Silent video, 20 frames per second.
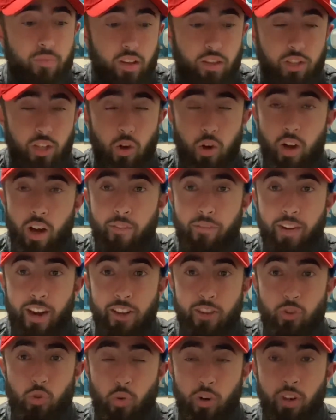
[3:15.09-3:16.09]
So uh, if you
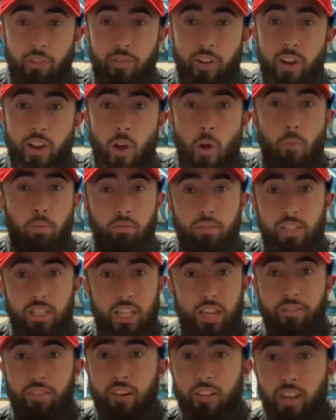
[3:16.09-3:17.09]
guys enjoyed this video, please
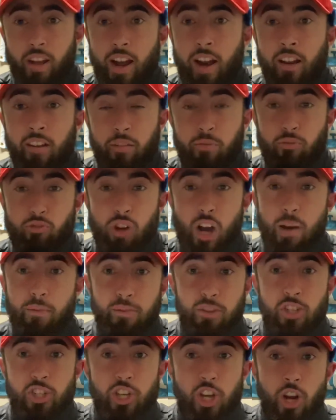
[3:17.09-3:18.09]
give it a like, subscribe to
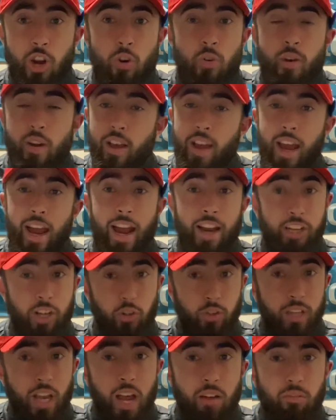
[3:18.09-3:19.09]
the show, and
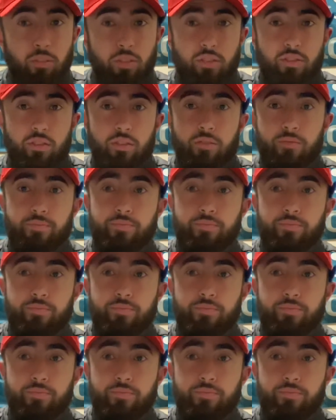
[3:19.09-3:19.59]
go Devils!